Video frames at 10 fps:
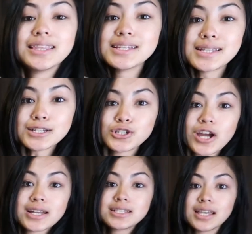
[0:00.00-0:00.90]
This next
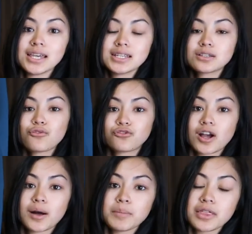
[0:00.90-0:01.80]
dress is
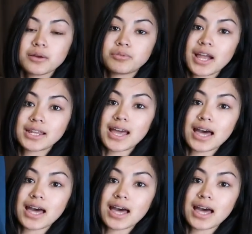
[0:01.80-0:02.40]
from the brand